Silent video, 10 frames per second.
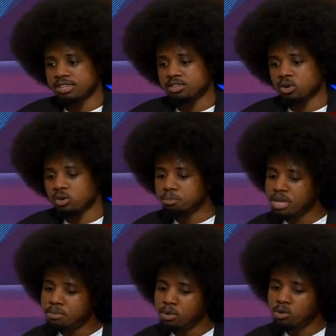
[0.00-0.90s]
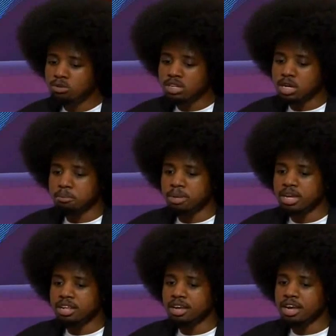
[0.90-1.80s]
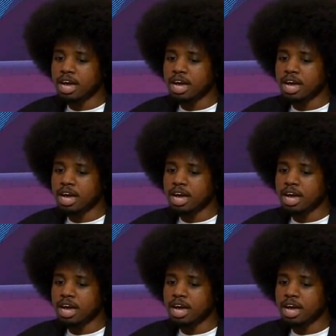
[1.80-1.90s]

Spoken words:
so the people who's going to be there,